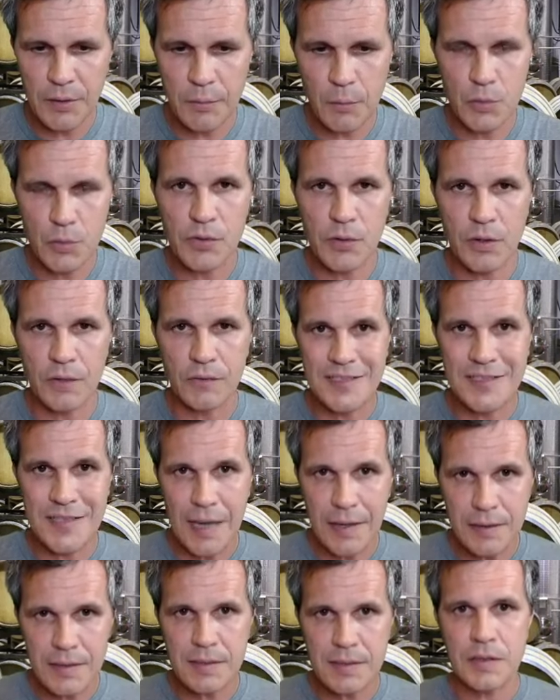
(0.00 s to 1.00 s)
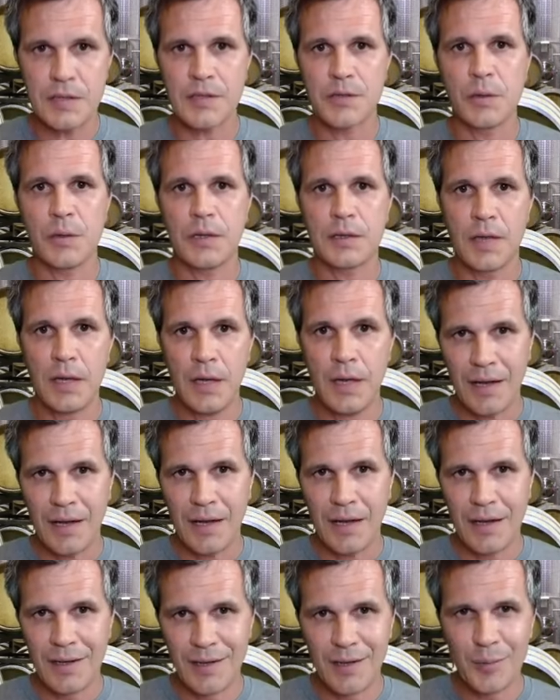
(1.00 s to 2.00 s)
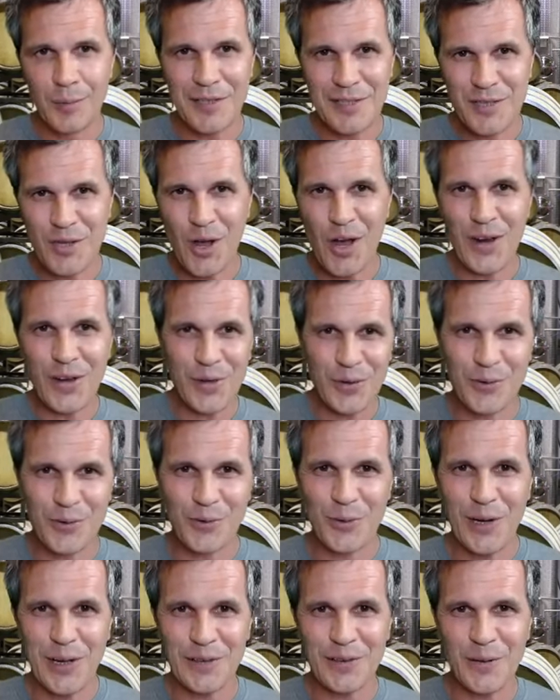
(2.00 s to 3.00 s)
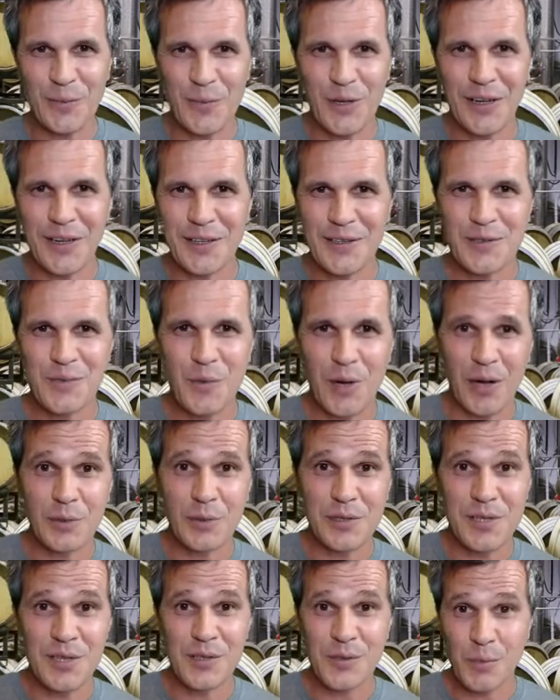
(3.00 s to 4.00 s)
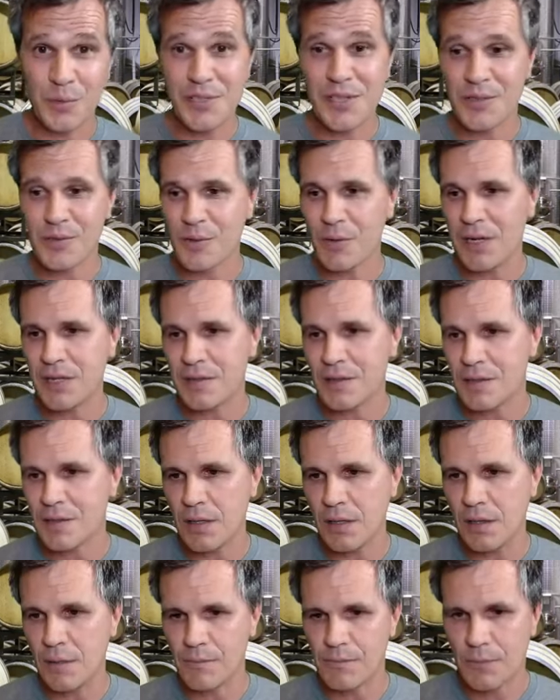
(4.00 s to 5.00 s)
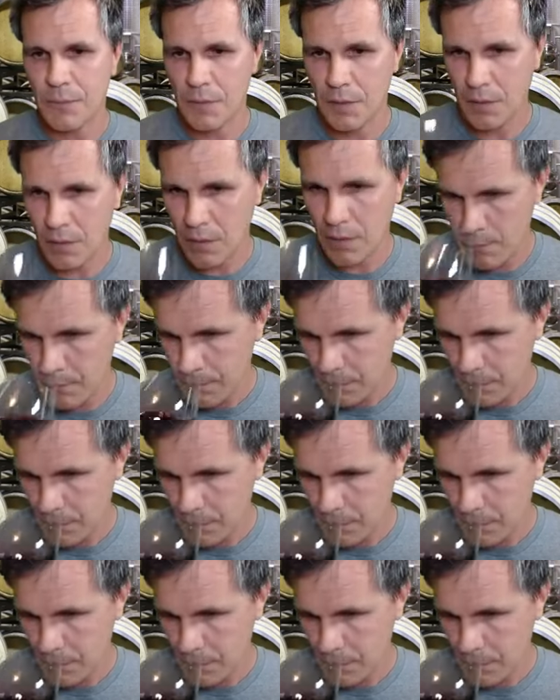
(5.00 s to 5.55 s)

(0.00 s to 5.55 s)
sort of denseness to it, a little bit darker throughout the wine as well, which is which is great to see. Um,